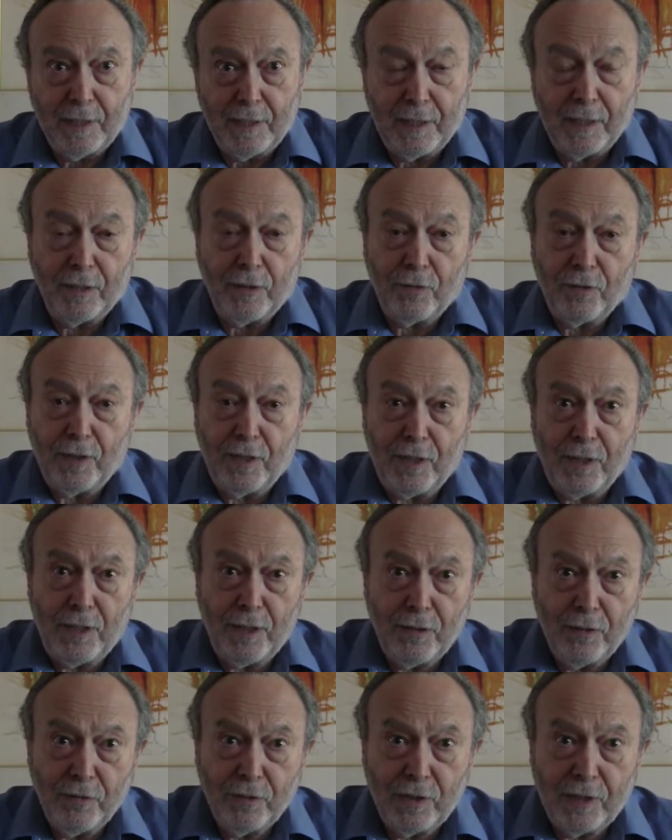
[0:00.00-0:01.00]
Now, there are
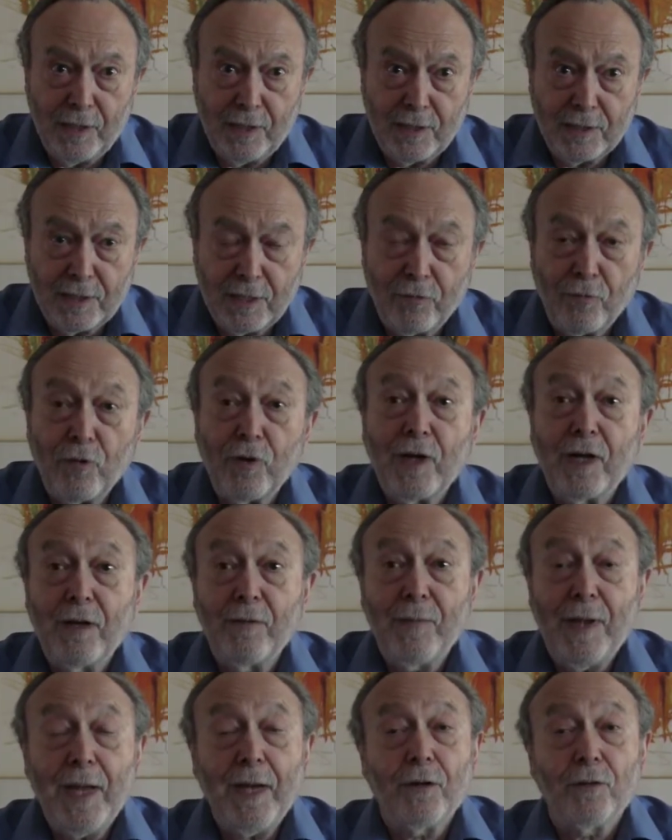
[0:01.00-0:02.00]
other things that will
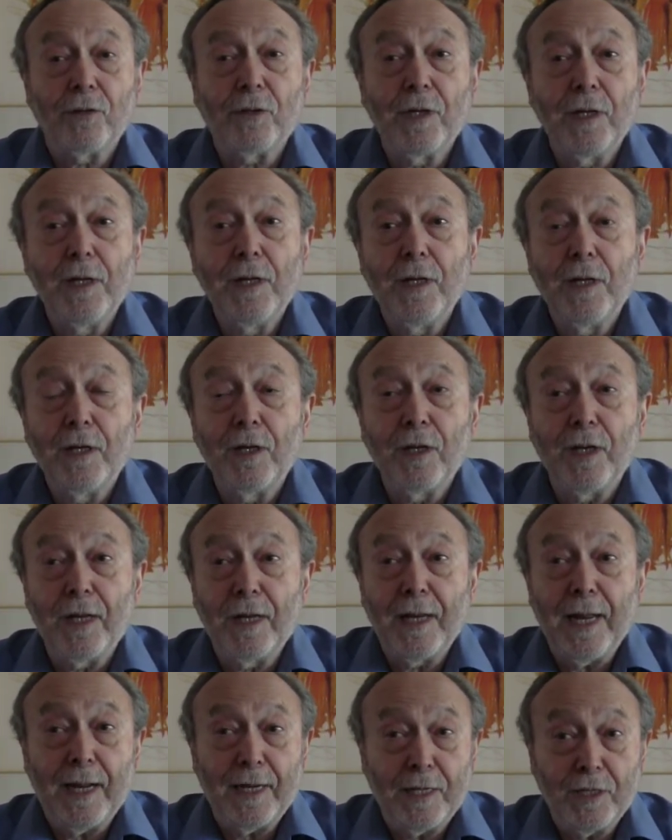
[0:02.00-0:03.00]
come out, and
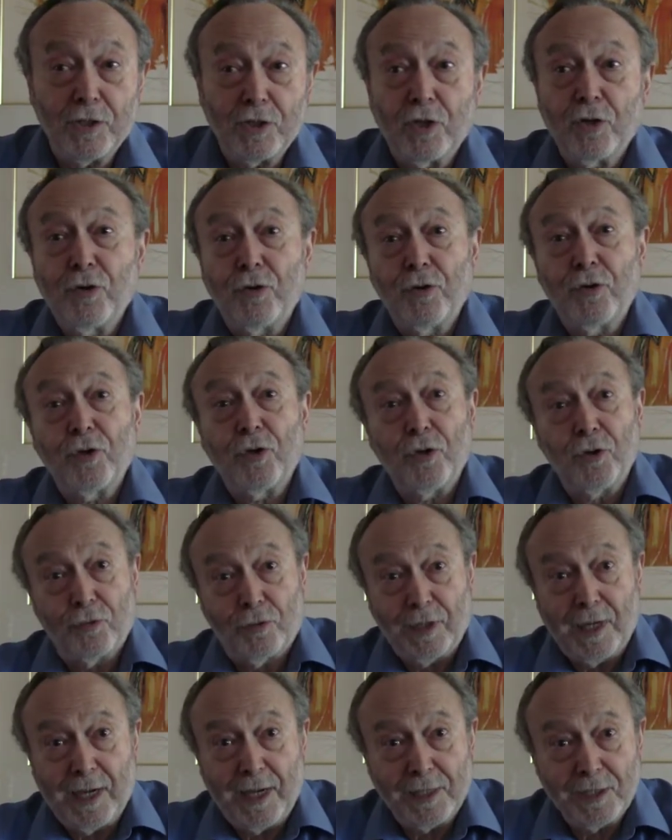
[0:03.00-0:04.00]
that is
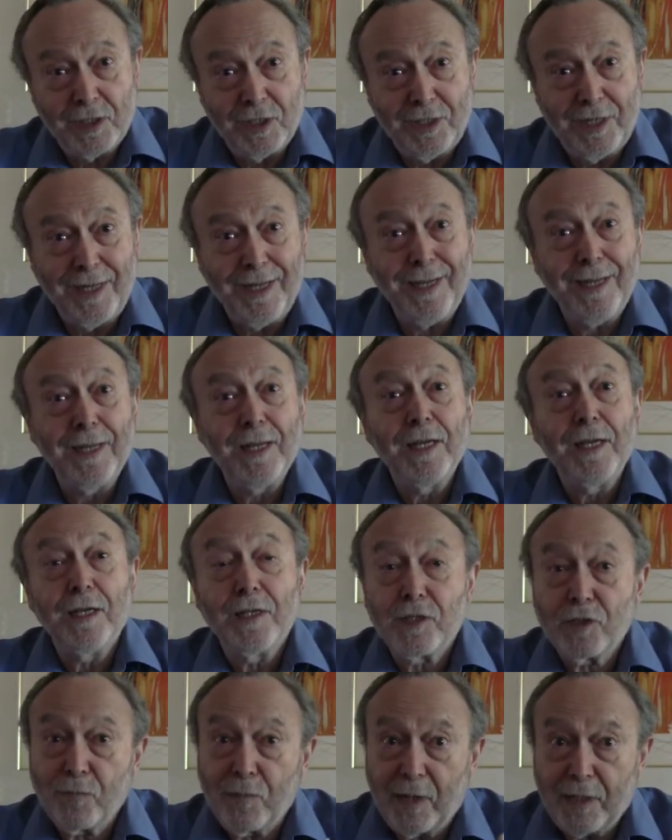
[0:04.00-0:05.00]
curiosity,
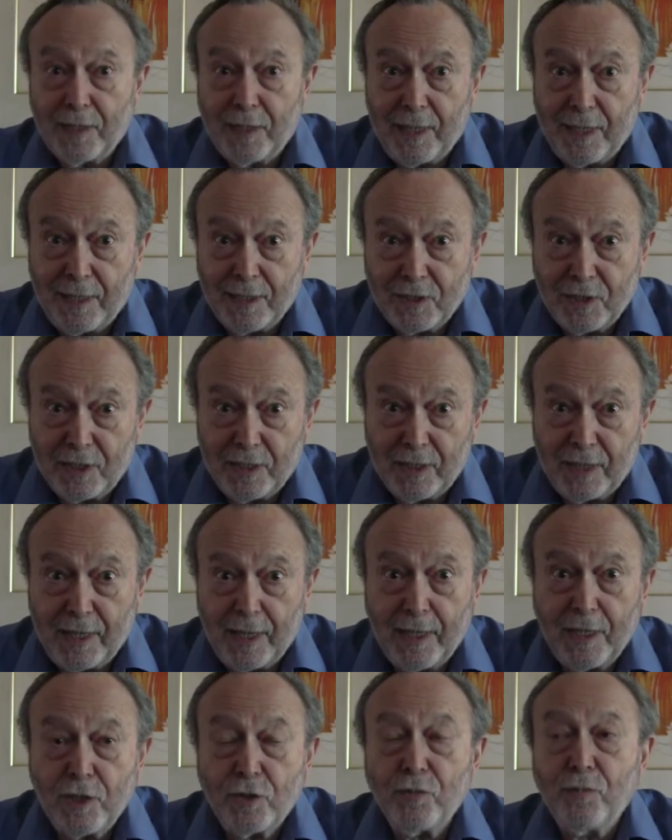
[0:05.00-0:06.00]
spontaneous
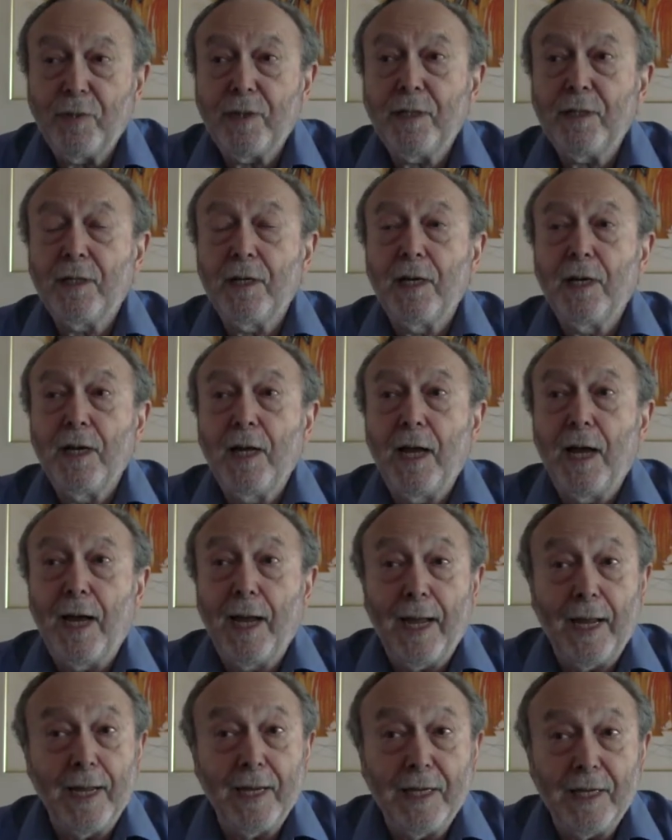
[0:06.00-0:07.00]
engagement,
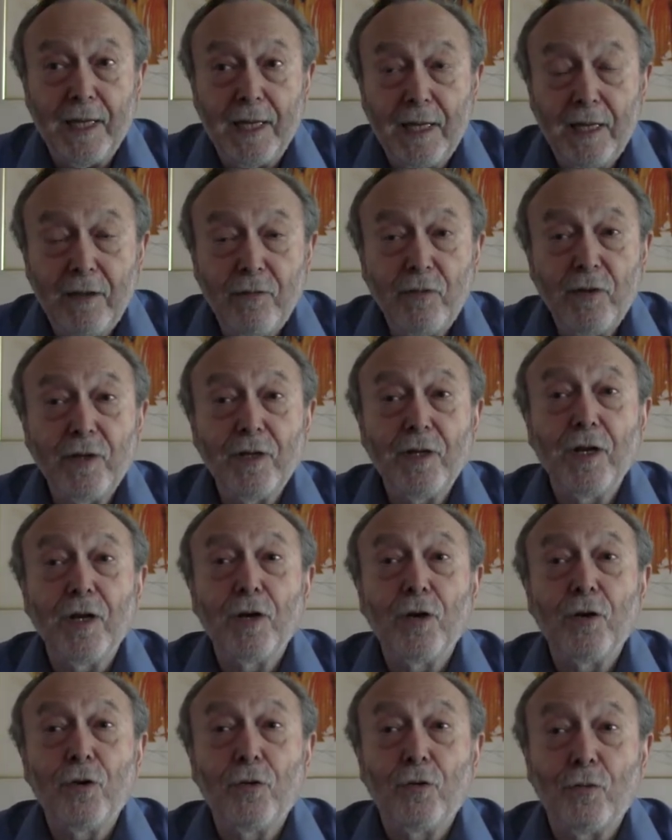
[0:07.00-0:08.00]
and even
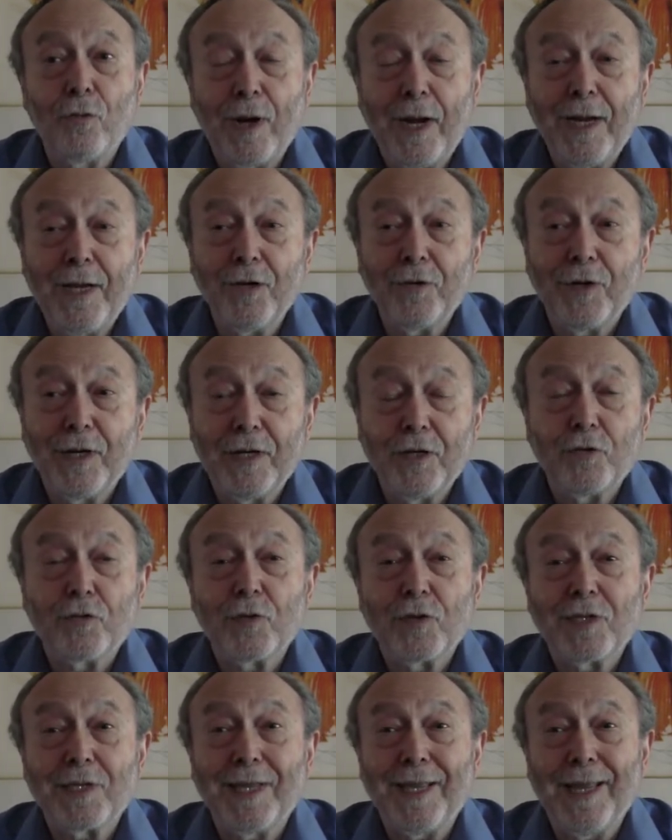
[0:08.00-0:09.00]
greater
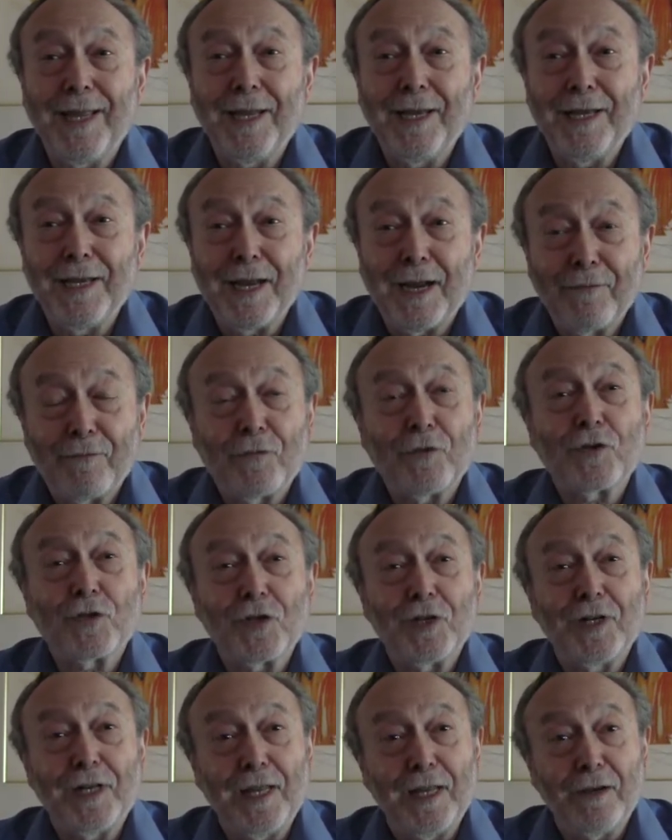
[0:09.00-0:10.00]
interest in
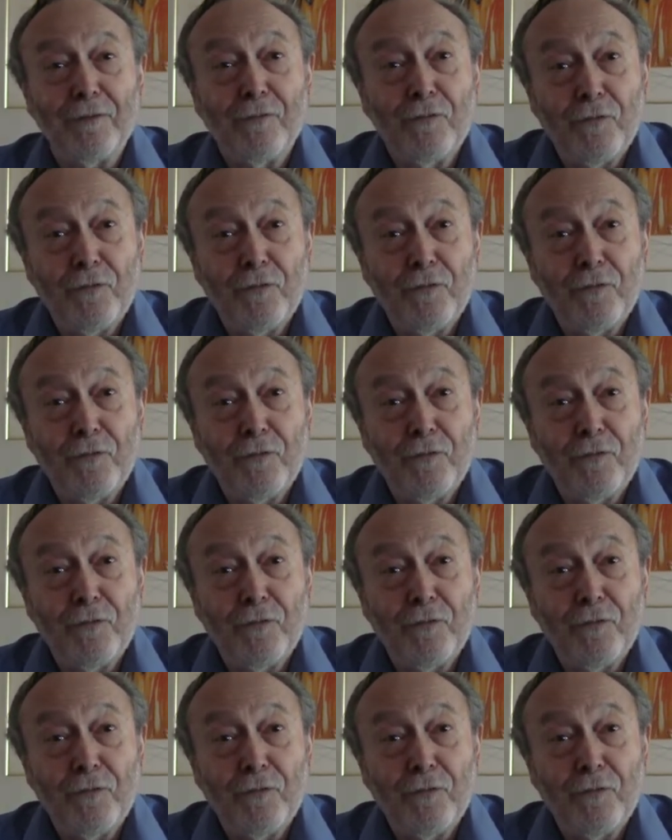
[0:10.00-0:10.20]
diversity of